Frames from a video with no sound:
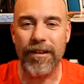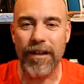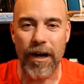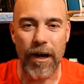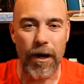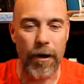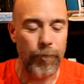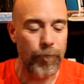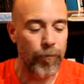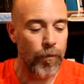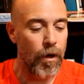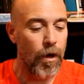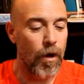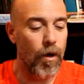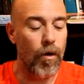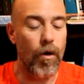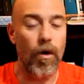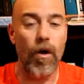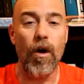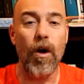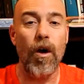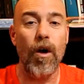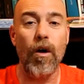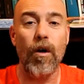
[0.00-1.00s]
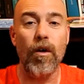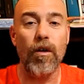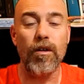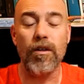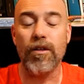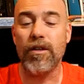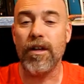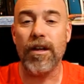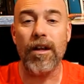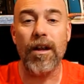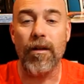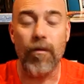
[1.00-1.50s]
there uh,
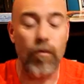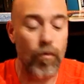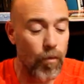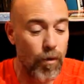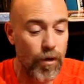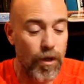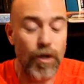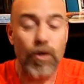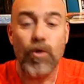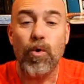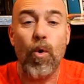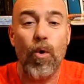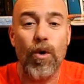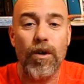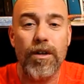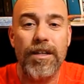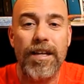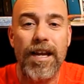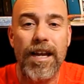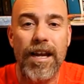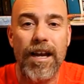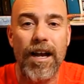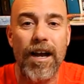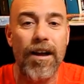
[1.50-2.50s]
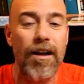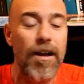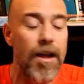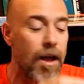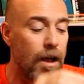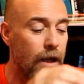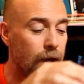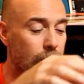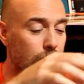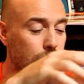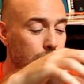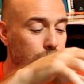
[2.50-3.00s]
with a tortilla
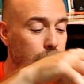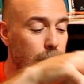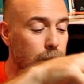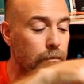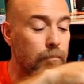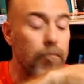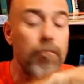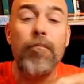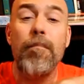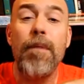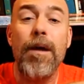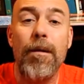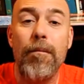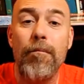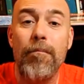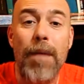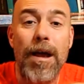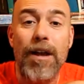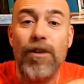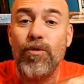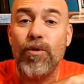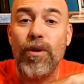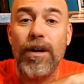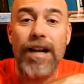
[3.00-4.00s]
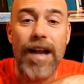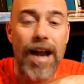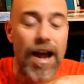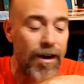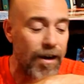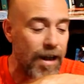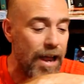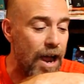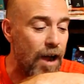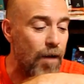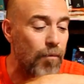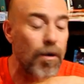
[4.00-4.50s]
uh, me measuring
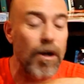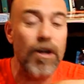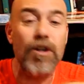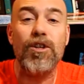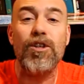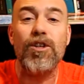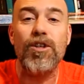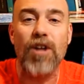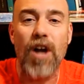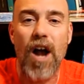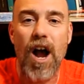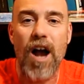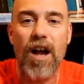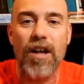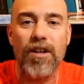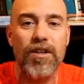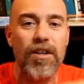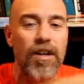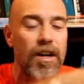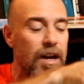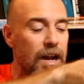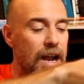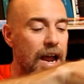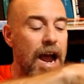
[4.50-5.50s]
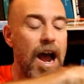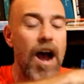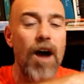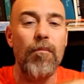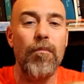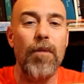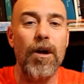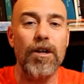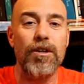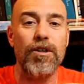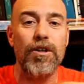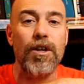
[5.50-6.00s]
out how much sauce, how
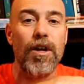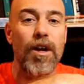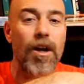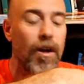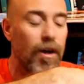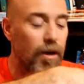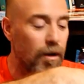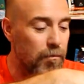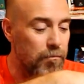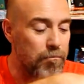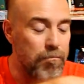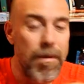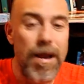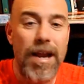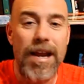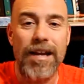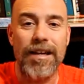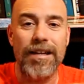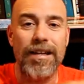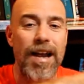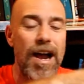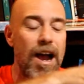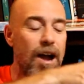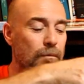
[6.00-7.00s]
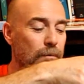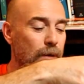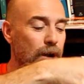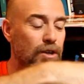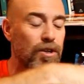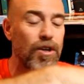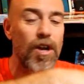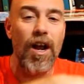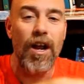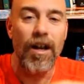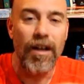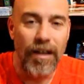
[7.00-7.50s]
much uh, meat, how
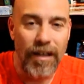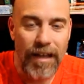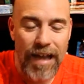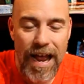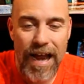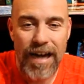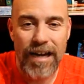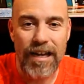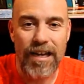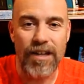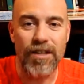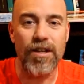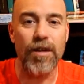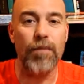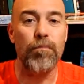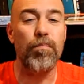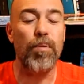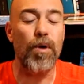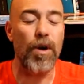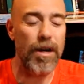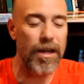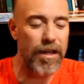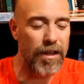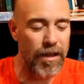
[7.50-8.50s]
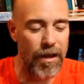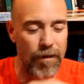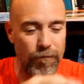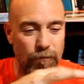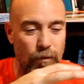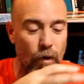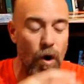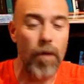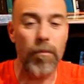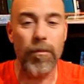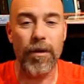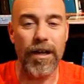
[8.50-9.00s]
much lettuce, and putting the
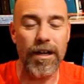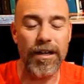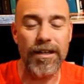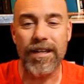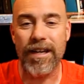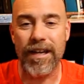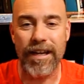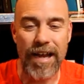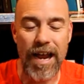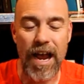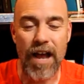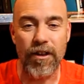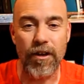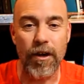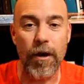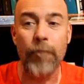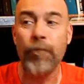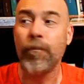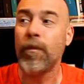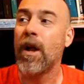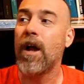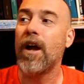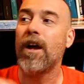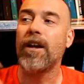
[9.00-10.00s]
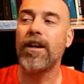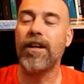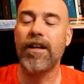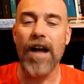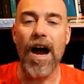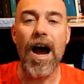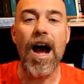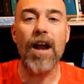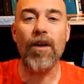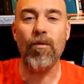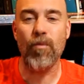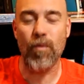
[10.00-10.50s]
formula together,
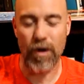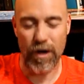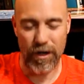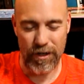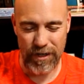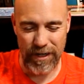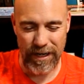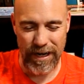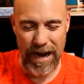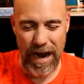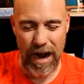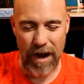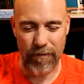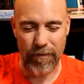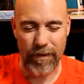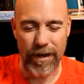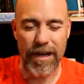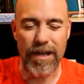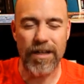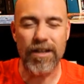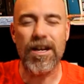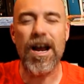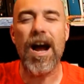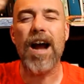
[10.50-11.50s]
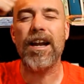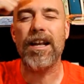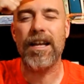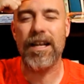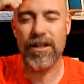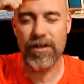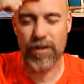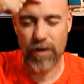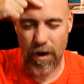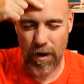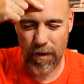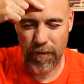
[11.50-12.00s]
God works it out. He's got
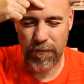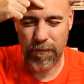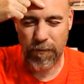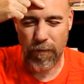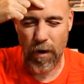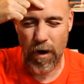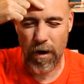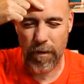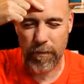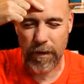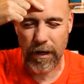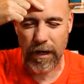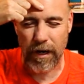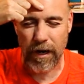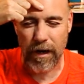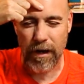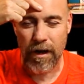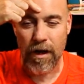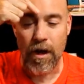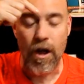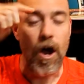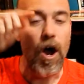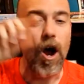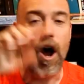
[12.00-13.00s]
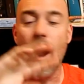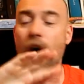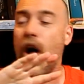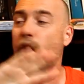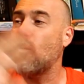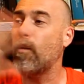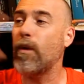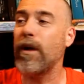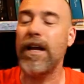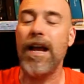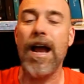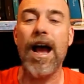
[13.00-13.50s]
His own formula.
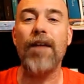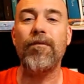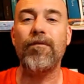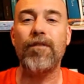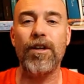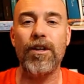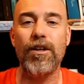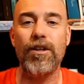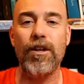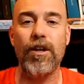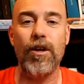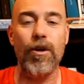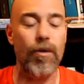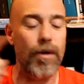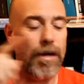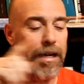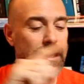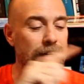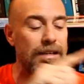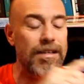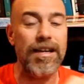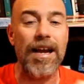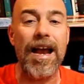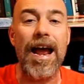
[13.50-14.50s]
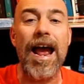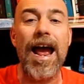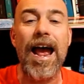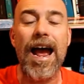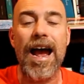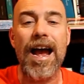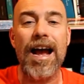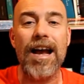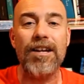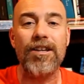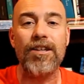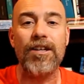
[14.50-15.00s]
All we have to do is
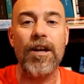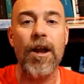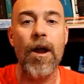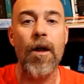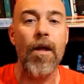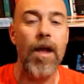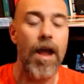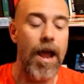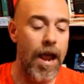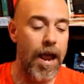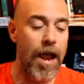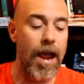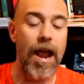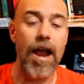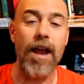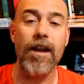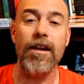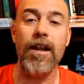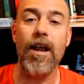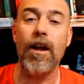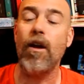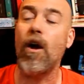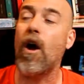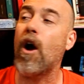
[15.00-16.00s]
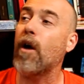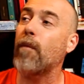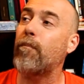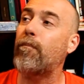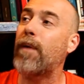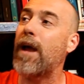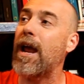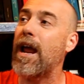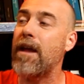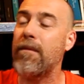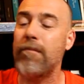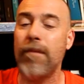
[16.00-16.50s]
ask, and, then our
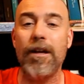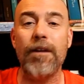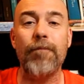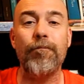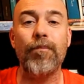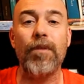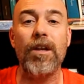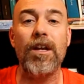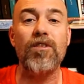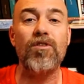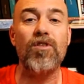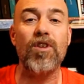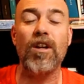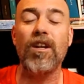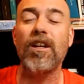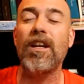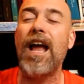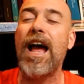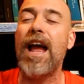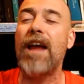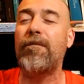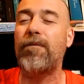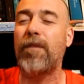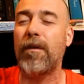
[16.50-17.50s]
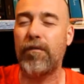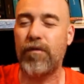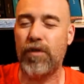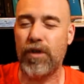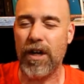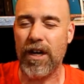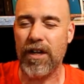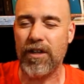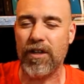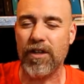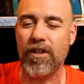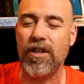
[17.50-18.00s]
payment is the life of
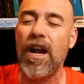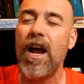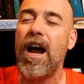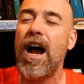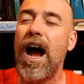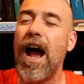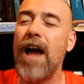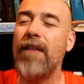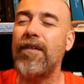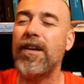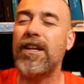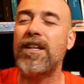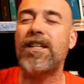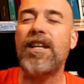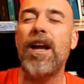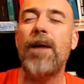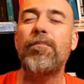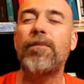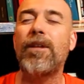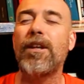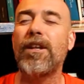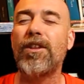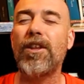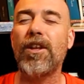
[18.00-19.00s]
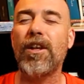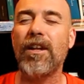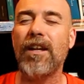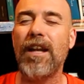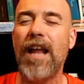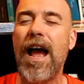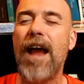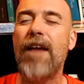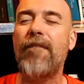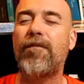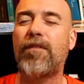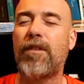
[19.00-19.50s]
Jesus. I've accepted the
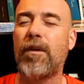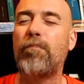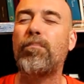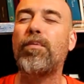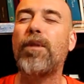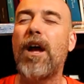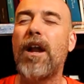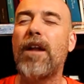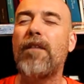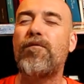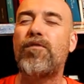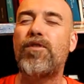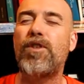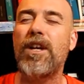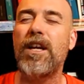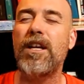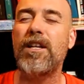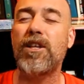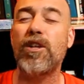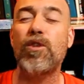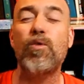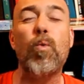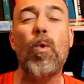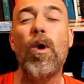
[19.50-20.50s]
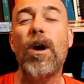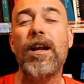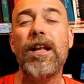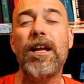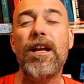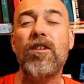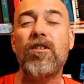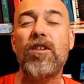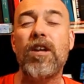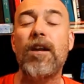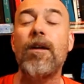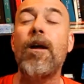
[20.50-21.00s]
life, the blood of Jesus. What
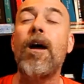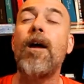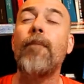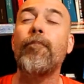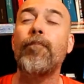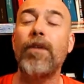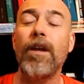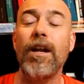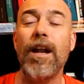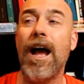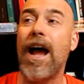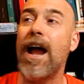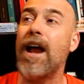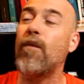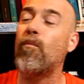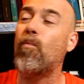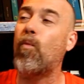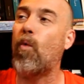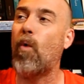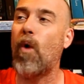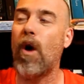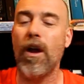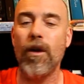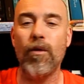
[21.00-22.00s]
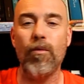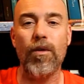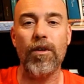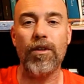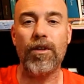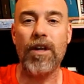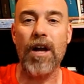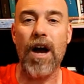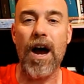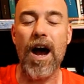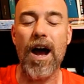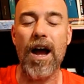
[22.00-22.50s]
is it? That I am one with
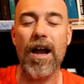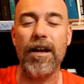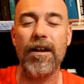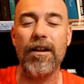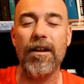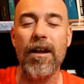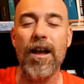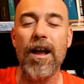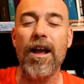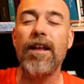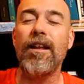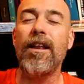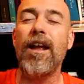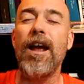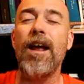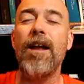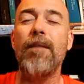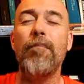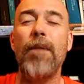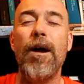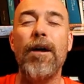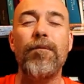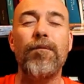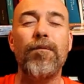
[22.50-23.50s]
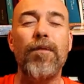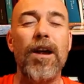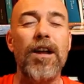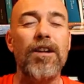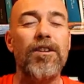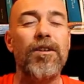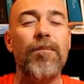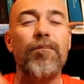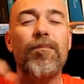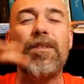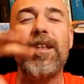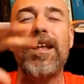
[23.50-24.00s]
God. And my
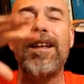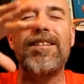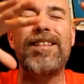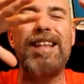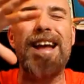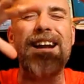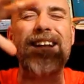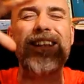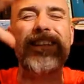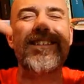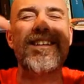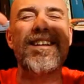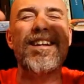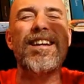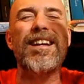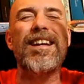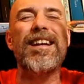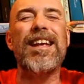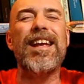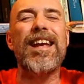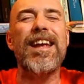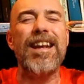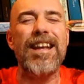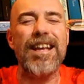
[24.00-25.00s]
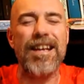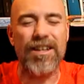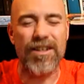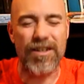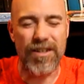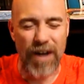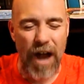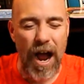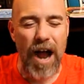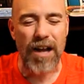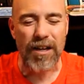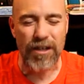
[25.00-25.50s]
friends, that, that is an
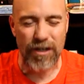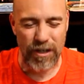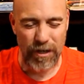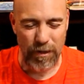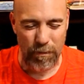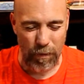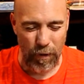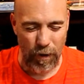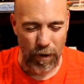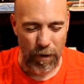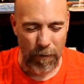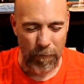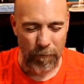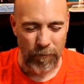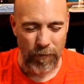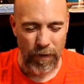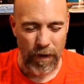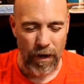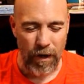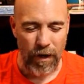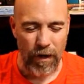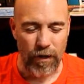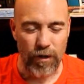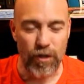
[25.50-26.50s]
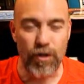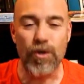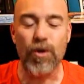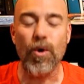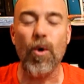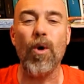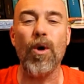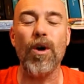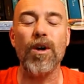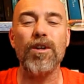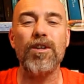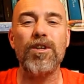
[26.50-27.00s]
inexhaustible
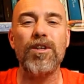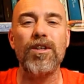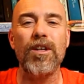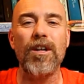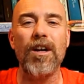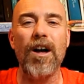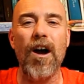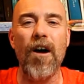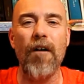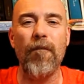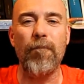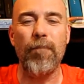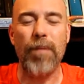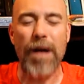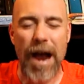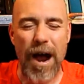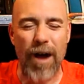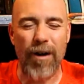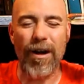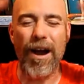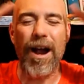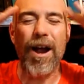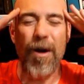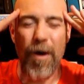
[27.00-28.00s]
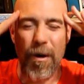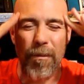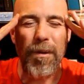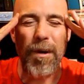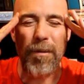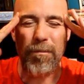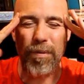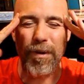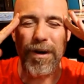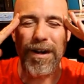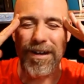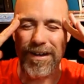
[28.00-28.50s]
source of power. I hope
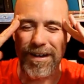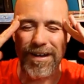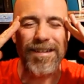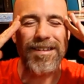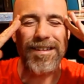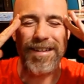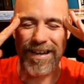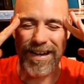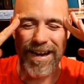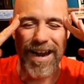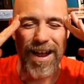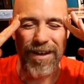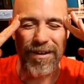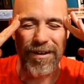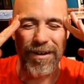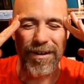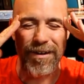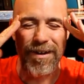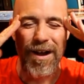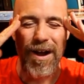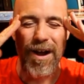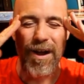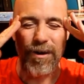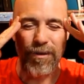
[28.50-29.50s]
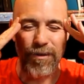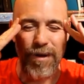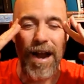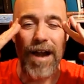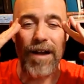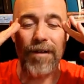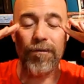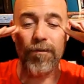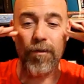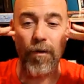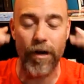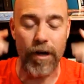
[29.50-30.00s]
I'm putting this together
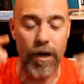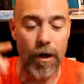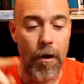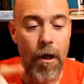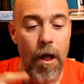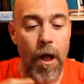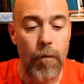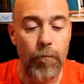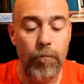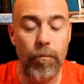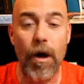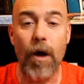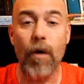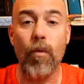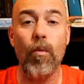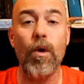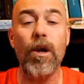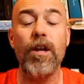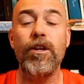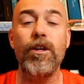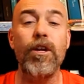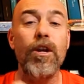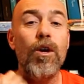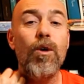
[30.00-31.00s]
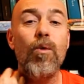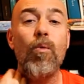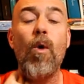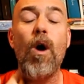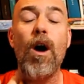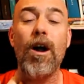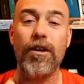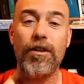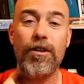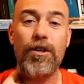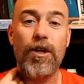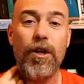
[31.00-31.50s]
right for you. But when you
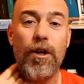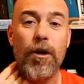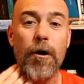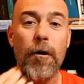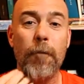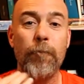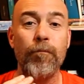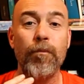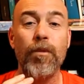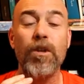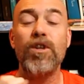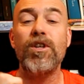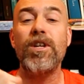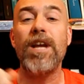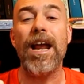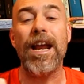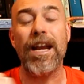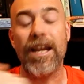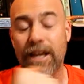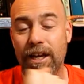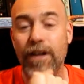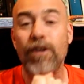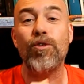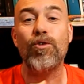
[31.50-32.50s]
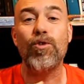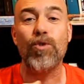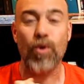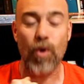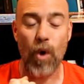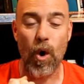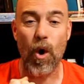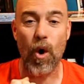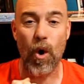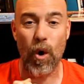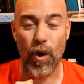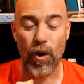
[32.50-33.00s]
want to take
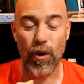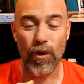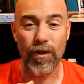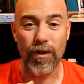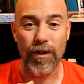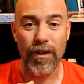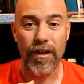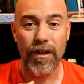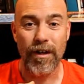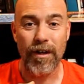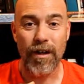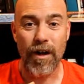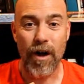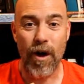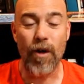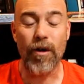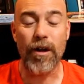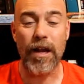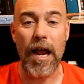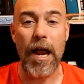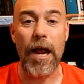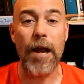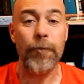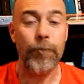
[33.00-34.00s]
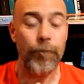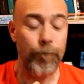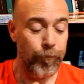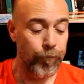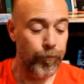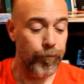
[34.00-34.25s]
control, okay?